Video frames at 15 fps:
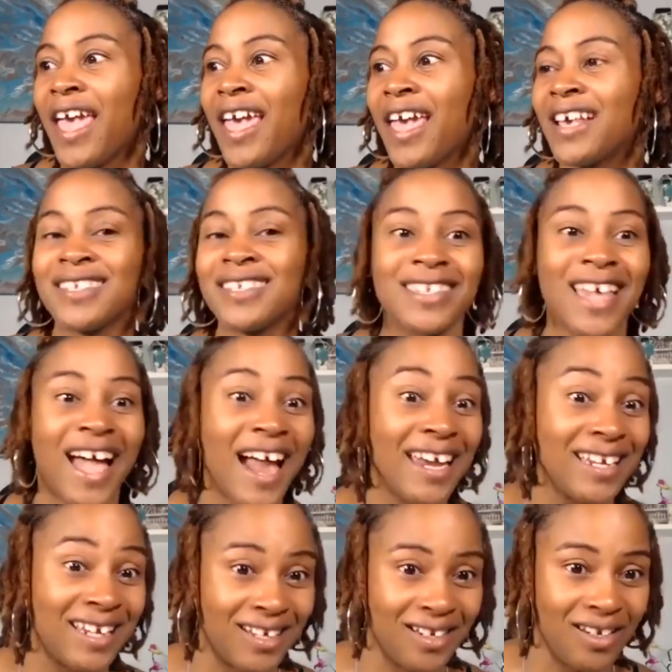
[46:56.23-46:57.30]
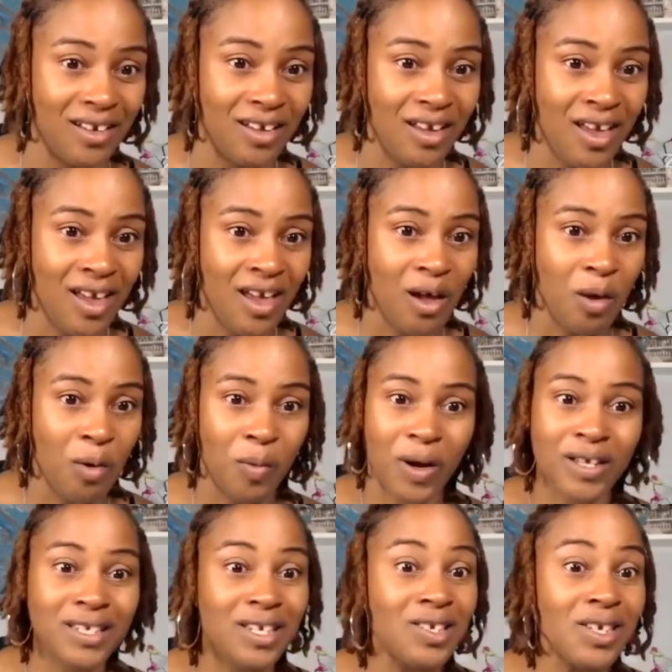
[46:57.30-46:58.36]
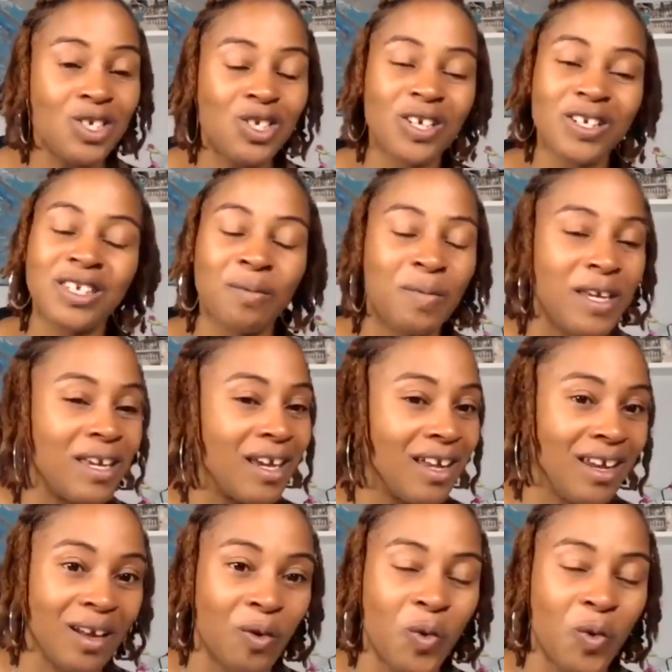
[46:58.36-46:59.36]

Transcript: excited because this is just the beginning.